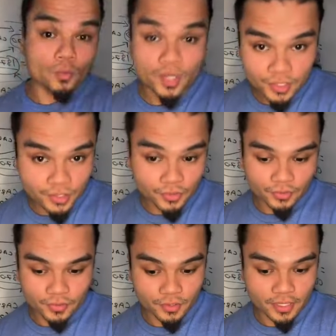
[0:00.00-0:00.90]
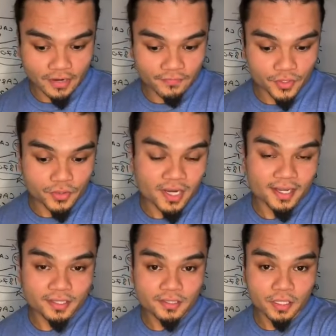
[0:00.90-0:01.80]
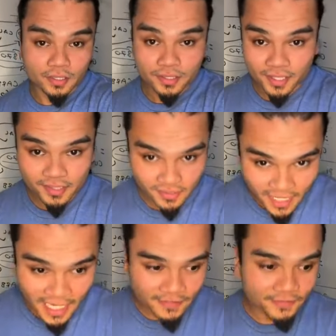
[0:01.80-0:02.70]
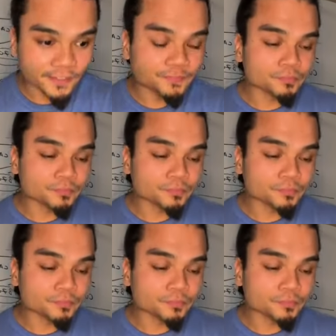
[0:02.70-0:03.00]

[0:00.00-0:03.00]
I wanted to do that for you guys on today's live.